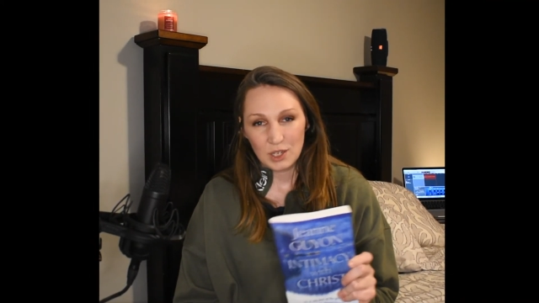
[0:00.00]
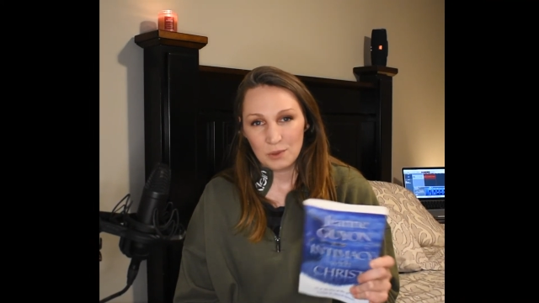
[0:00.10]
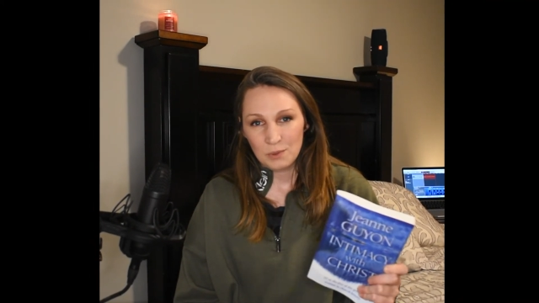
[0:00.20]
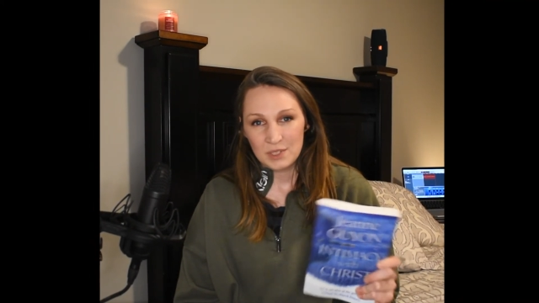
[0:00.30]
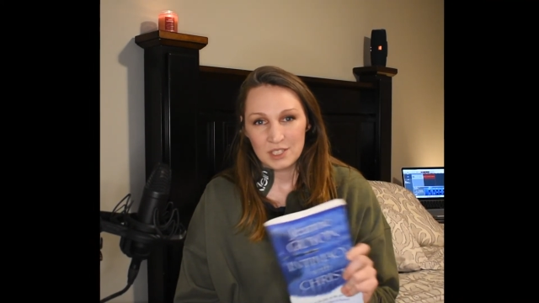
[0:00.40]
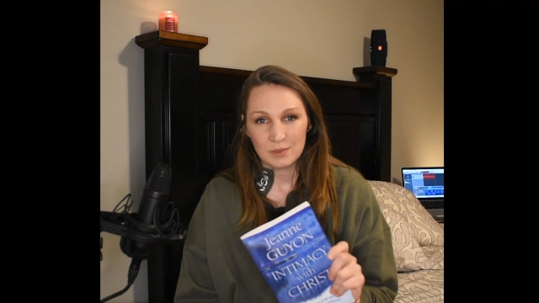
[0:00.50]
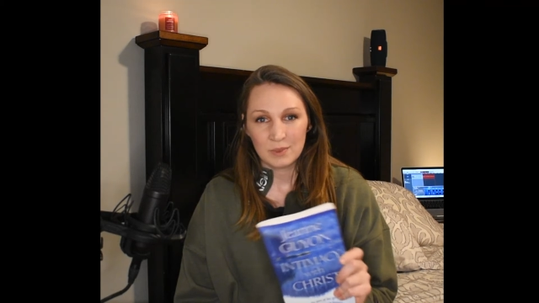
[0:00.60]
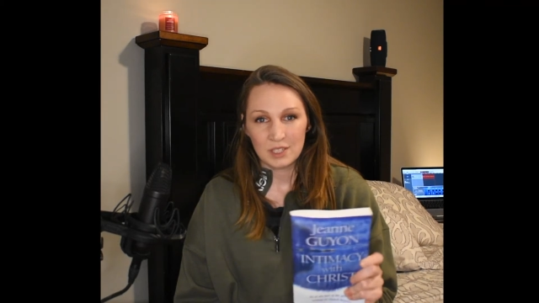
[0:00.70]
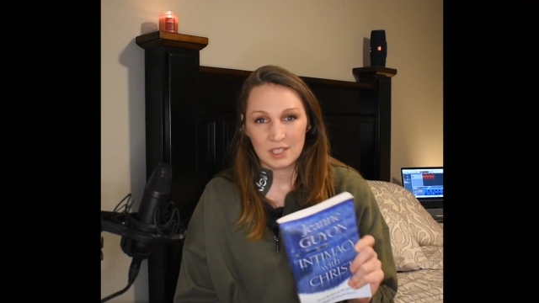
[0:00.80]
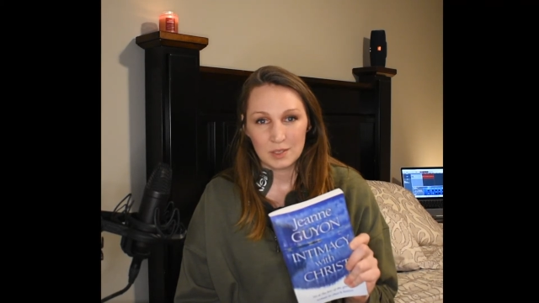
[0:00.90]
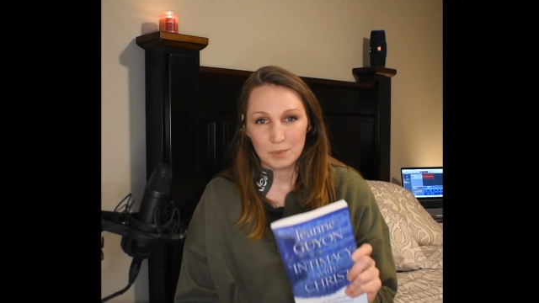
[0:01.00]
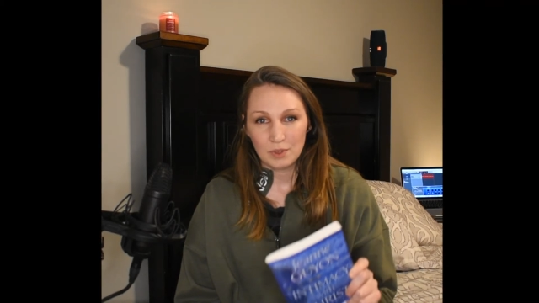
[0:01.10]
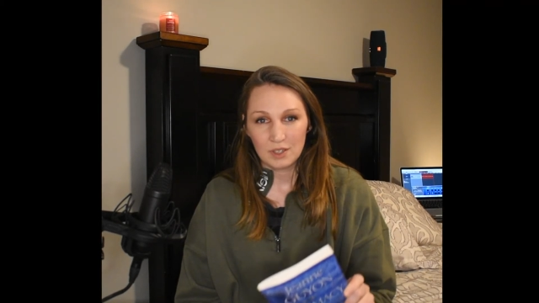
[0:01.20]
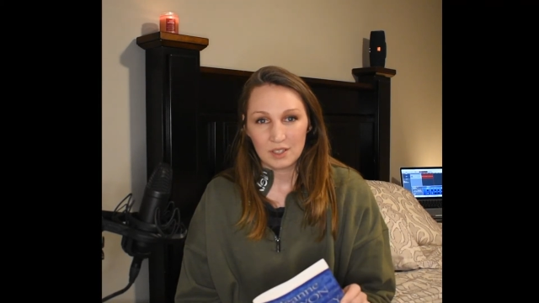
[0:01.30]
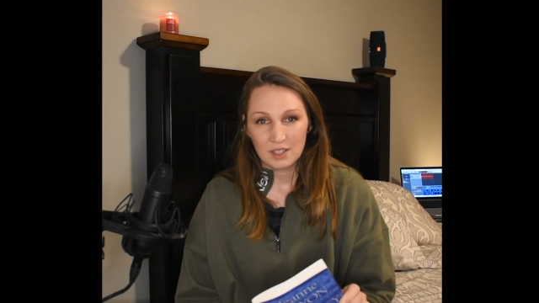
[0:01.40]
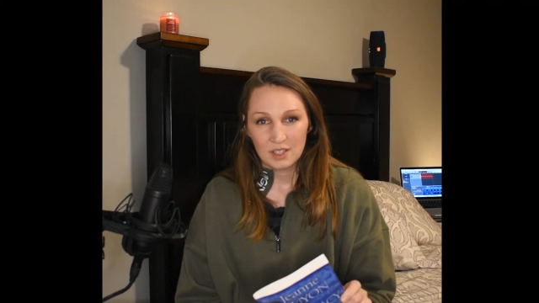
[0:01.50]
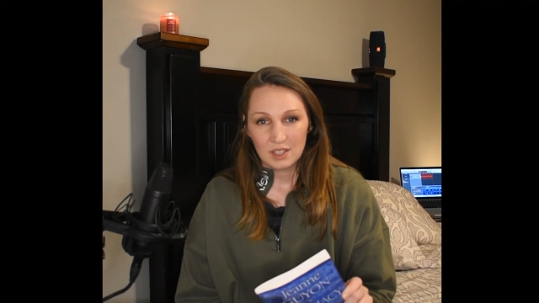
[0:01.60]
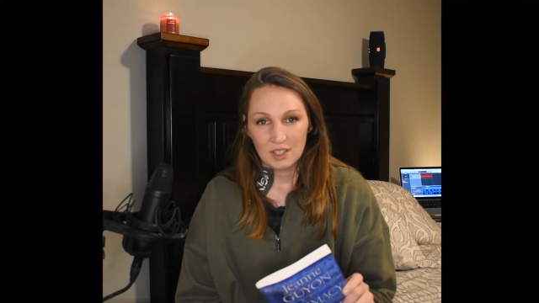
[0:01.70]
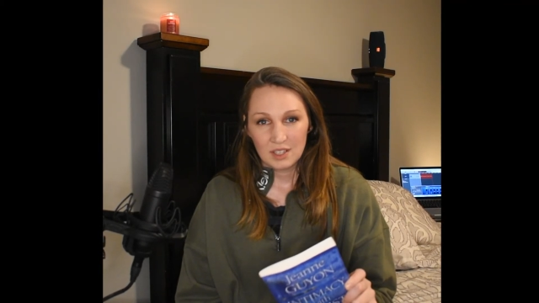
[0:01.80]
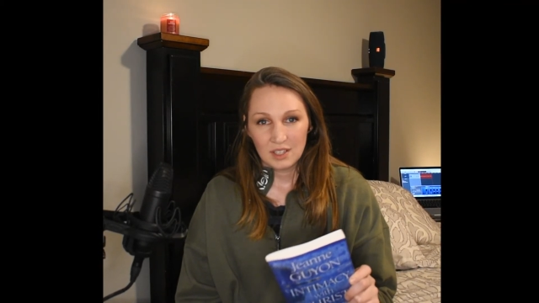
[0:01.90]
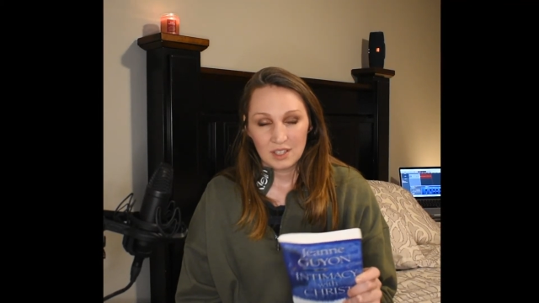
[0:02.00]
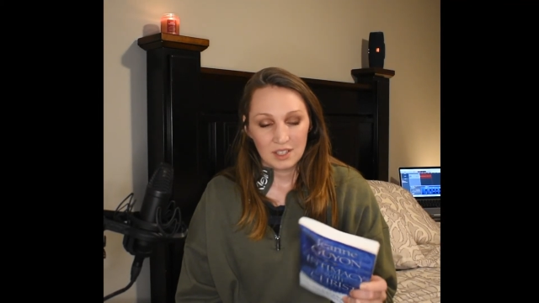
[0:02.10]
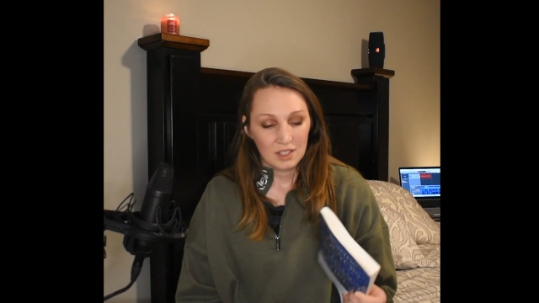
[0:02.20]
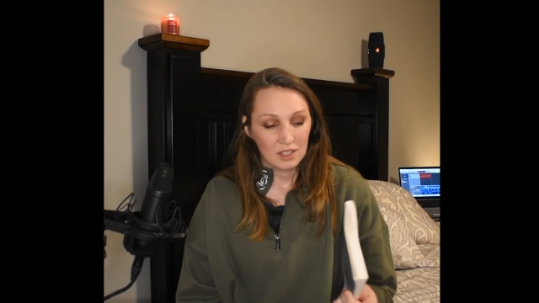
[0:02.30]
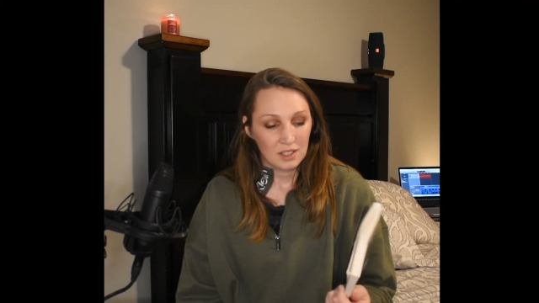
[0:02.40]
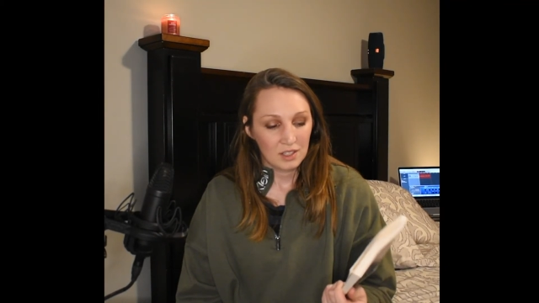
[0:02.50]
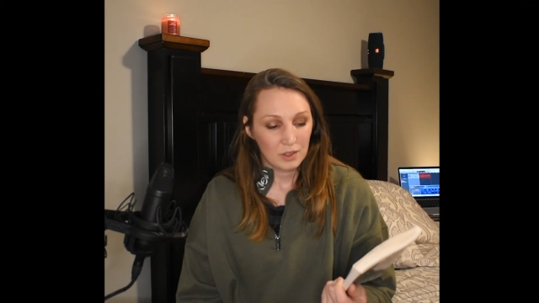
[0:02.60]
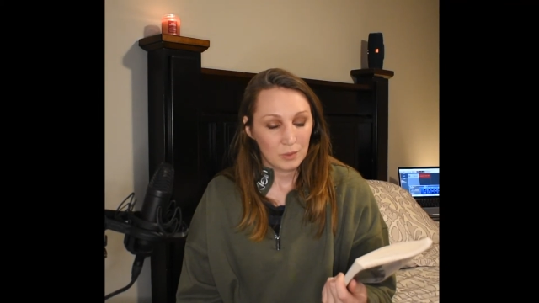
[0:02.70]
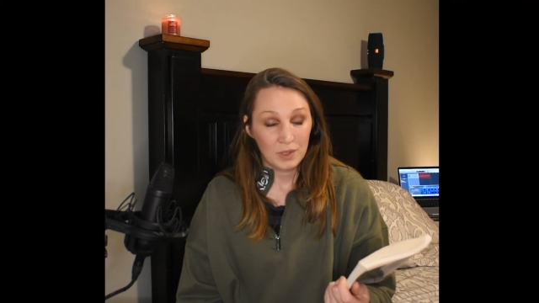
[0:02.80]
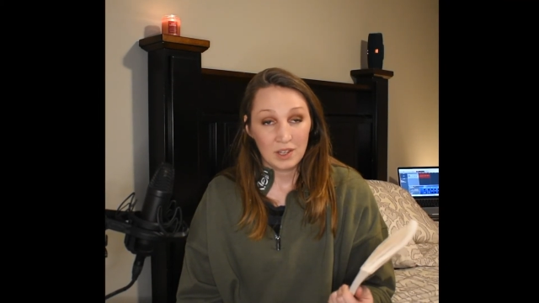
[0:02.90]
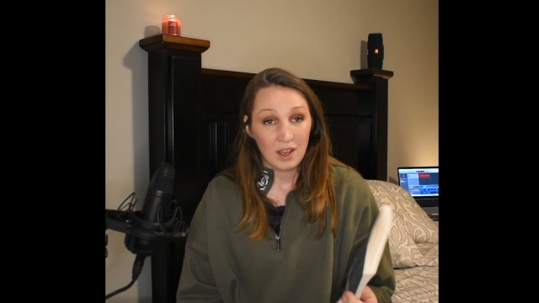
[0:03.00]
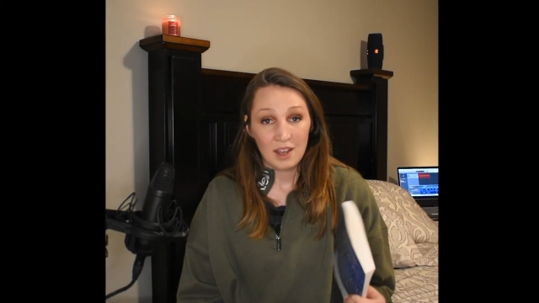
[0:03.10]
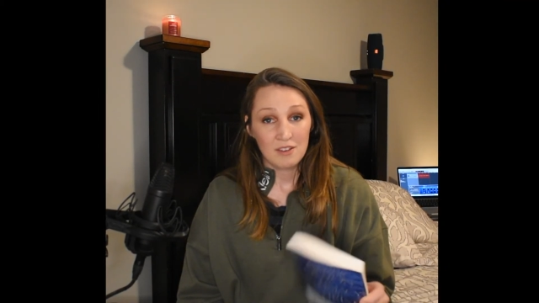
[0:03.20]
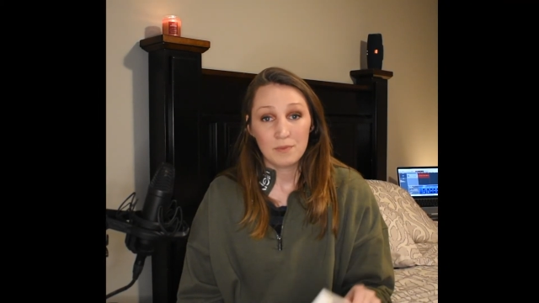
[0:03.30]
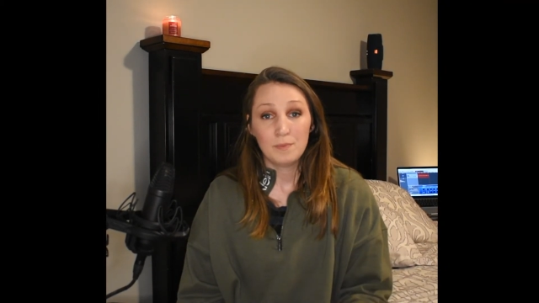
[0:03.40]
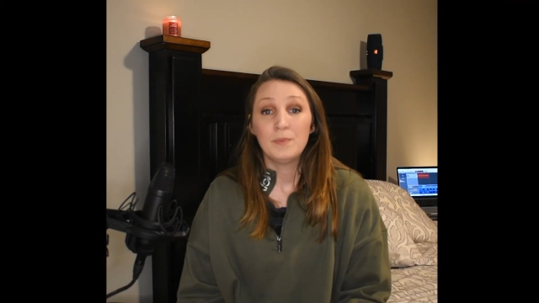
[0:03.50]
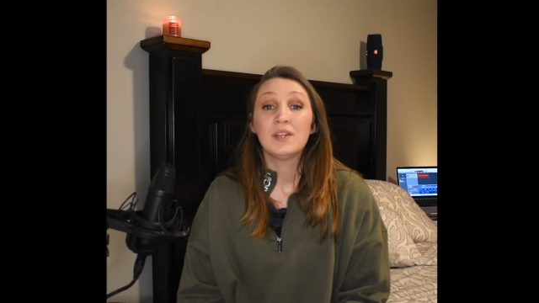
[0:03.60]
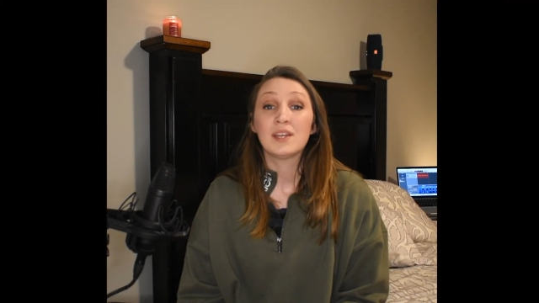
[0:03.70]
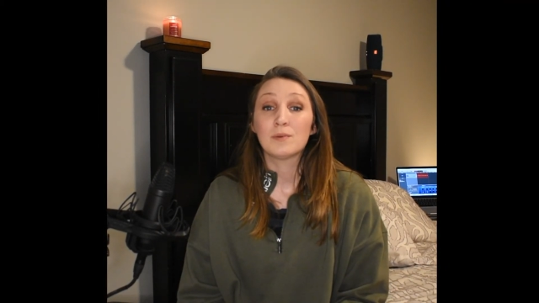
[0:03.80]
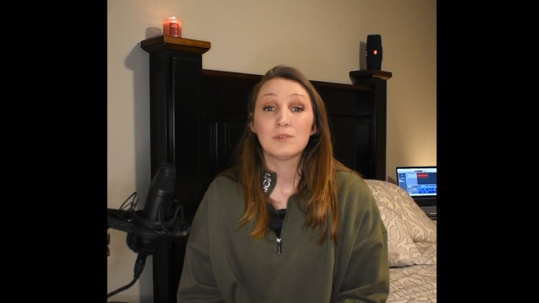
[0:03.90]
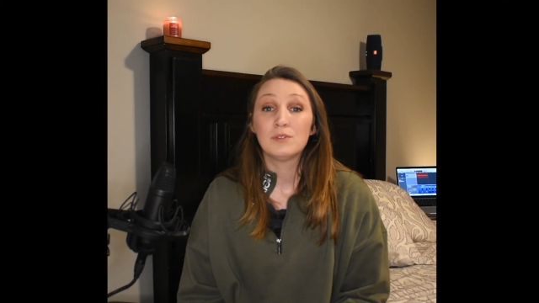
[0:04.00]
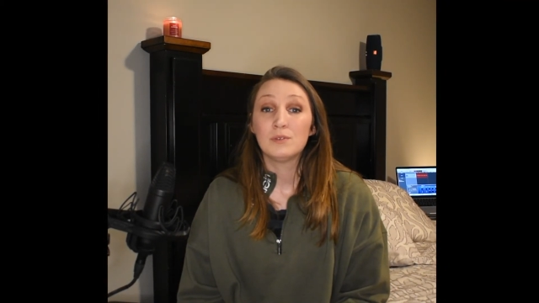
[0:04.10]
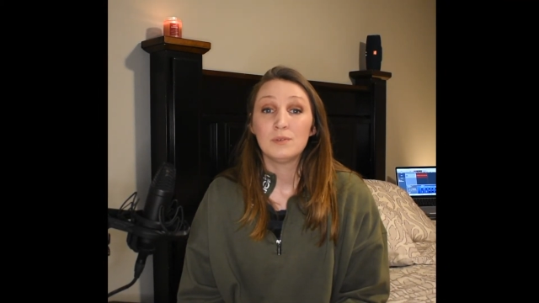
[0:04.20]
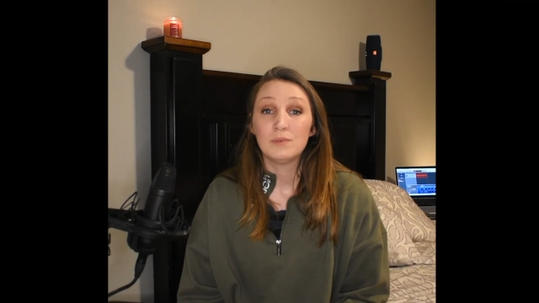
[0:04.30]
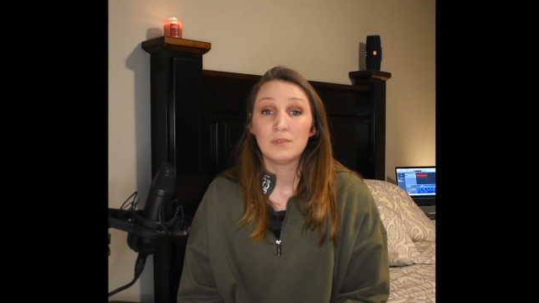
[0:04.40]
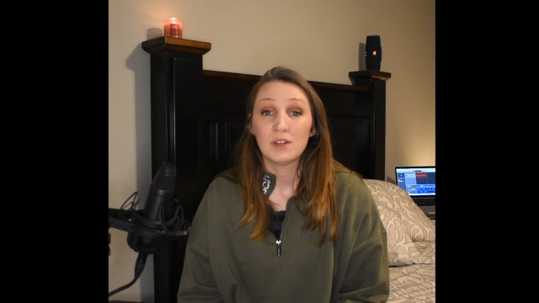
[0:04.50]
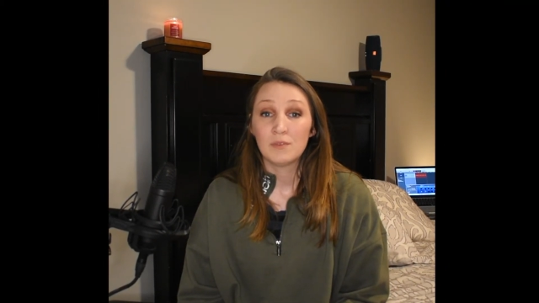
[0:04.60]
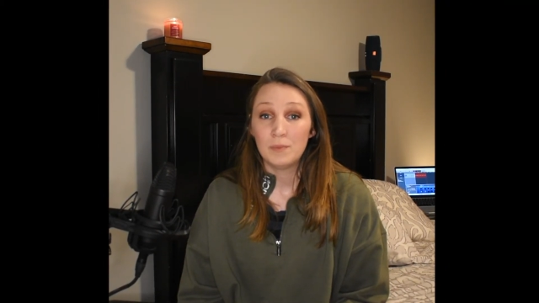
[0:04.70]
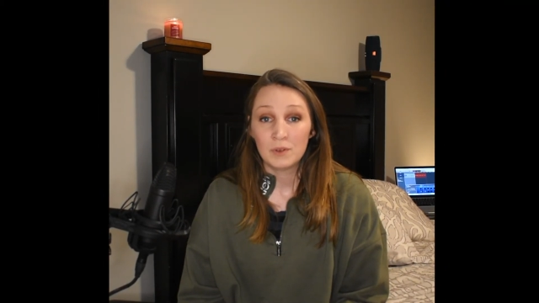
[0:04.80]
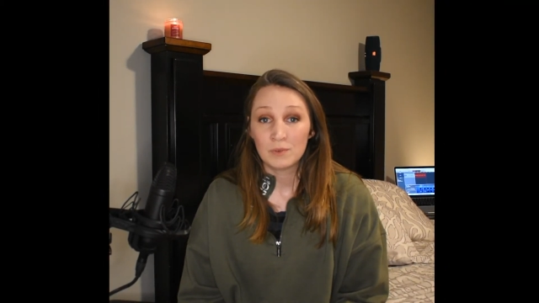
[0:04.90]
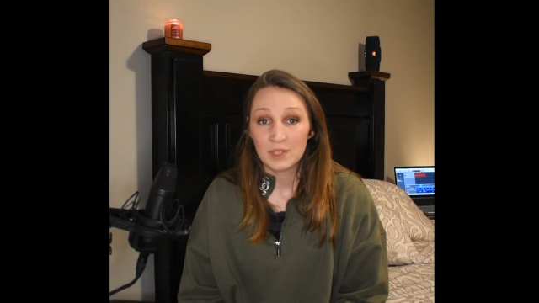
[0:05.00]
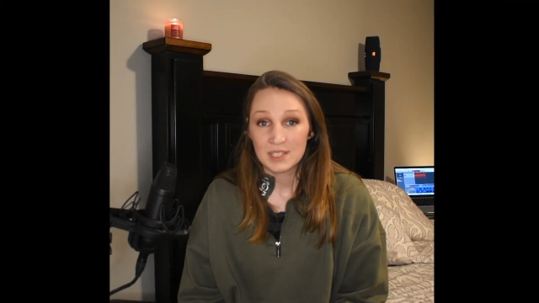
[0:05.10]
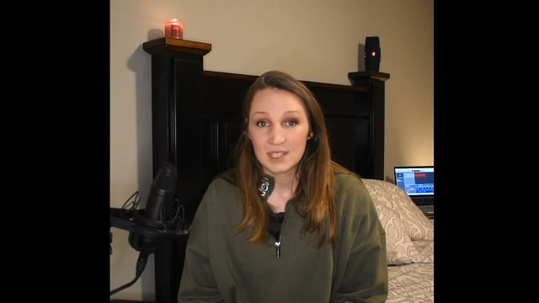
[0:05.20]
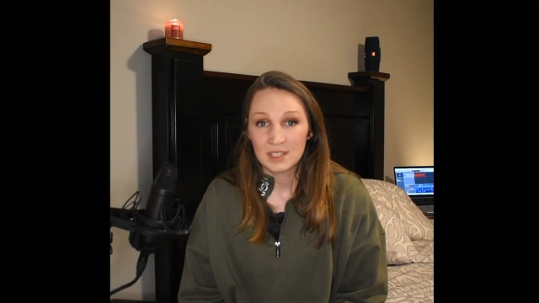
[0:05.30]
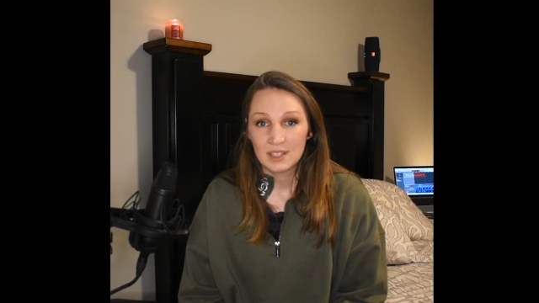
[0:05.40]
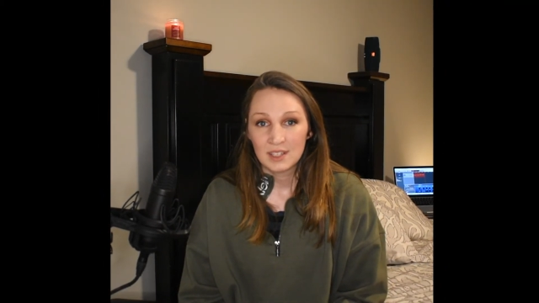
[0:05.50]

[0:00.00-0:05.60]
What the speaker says: wisdom written in this book would not have been able to have been written